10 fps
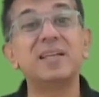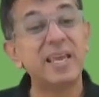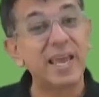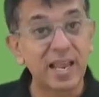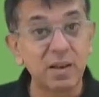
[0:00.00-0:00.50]

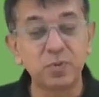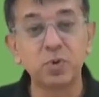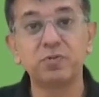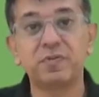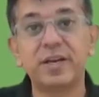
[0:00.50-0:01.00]
They help you
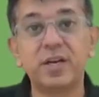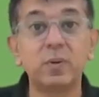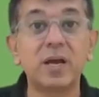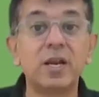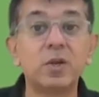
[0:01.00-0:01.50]
to find
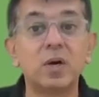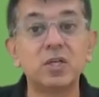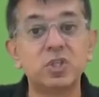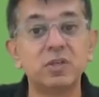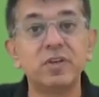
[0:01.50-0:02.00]
out, are you
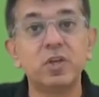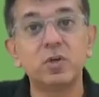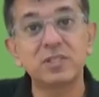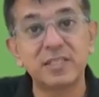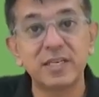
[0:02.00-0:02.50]
achieving
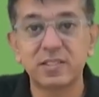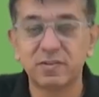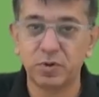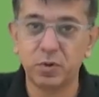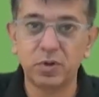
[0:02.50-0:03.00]
your
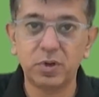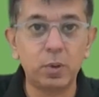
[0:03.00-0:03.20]
CSF or not?